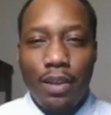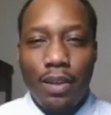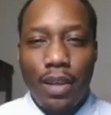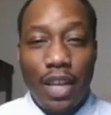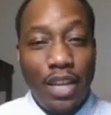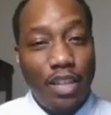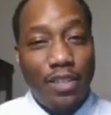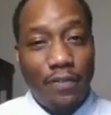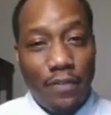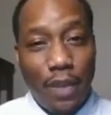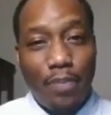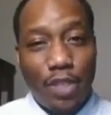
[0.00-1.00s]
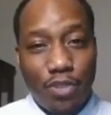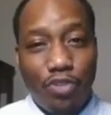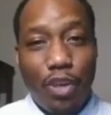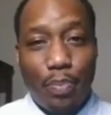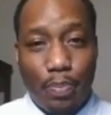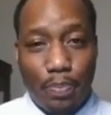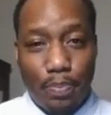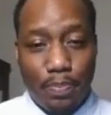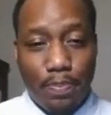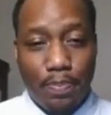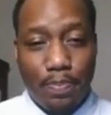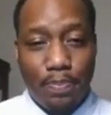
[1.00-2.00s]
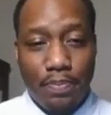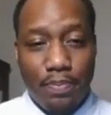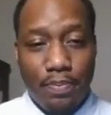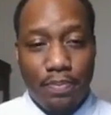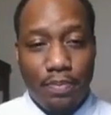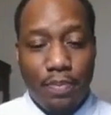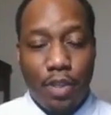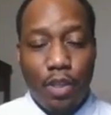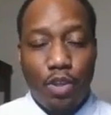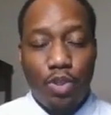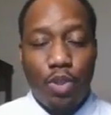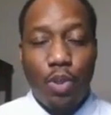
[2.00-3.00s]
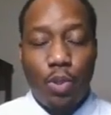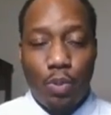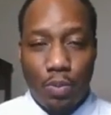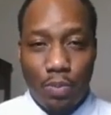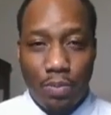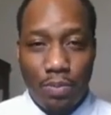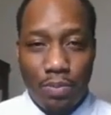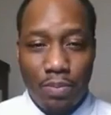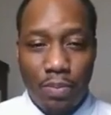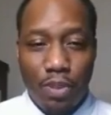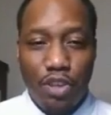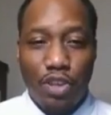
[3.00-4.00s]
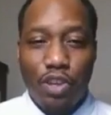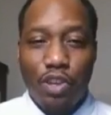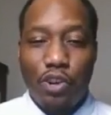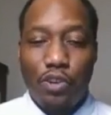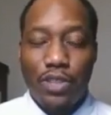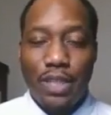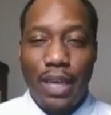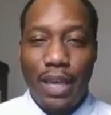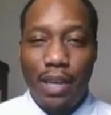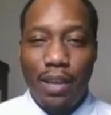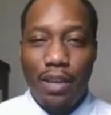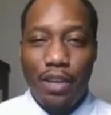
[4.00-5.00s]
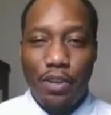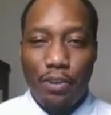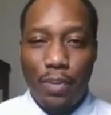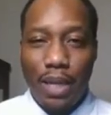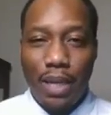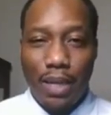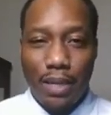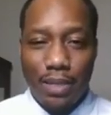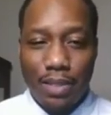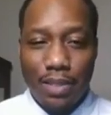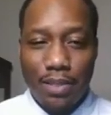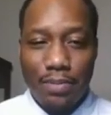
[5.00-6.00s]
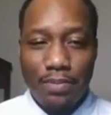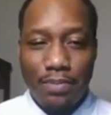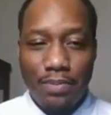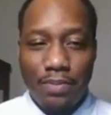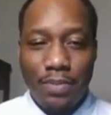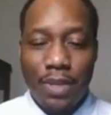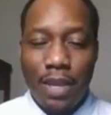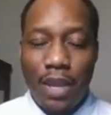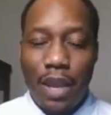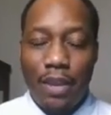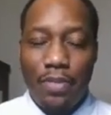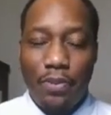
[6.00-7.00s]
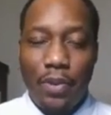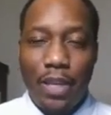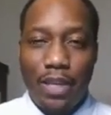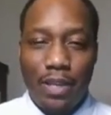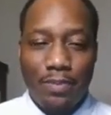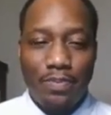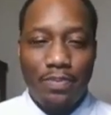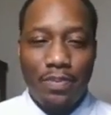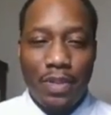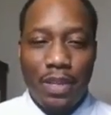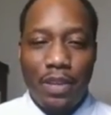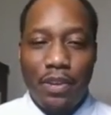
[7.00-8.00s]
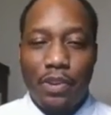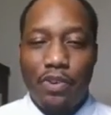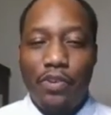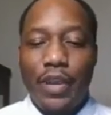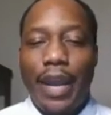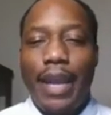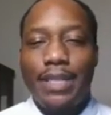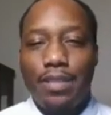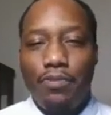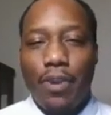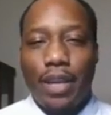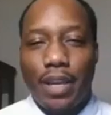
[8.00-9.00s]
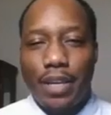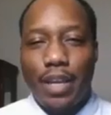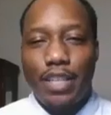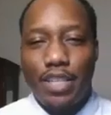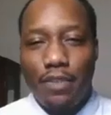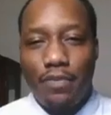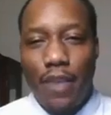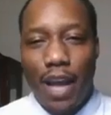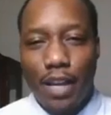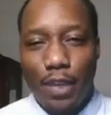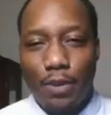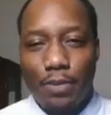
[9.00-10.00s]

I needed to flip the script. 2, curtail your meetings. And 3, create recognition value.